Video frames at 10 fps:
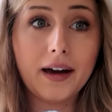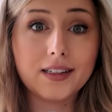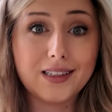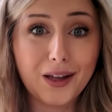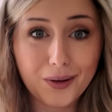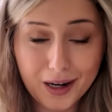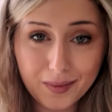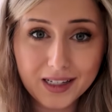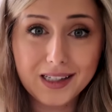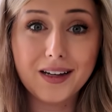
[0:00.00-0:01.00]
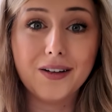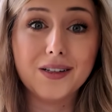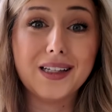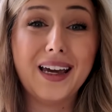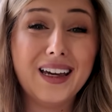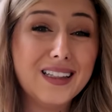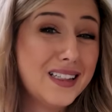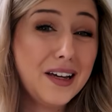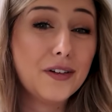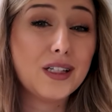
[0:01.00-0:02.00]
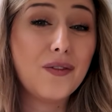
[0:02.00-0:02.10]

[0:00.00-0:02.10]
accelerate my sales and get sales